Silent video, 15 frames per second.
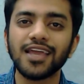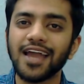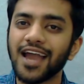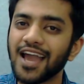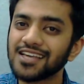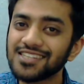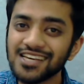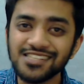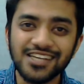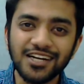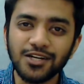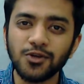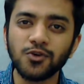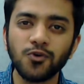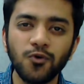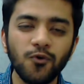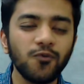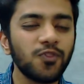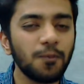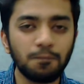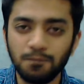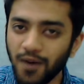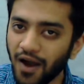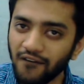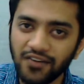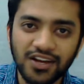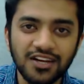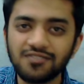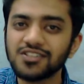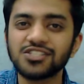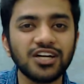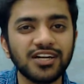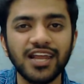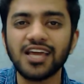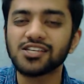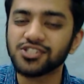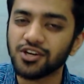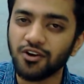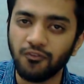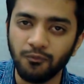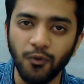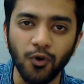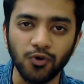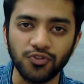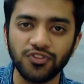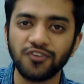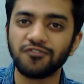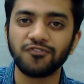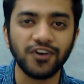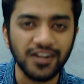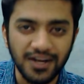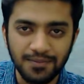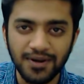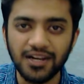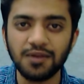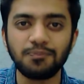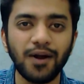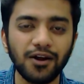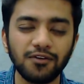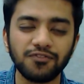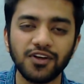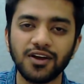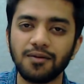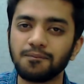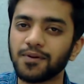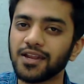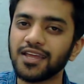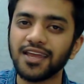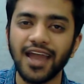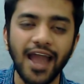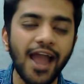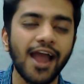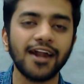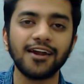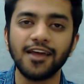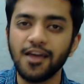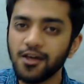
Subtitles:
As I said to you, the power investing takes care of both the fundamental part of the company and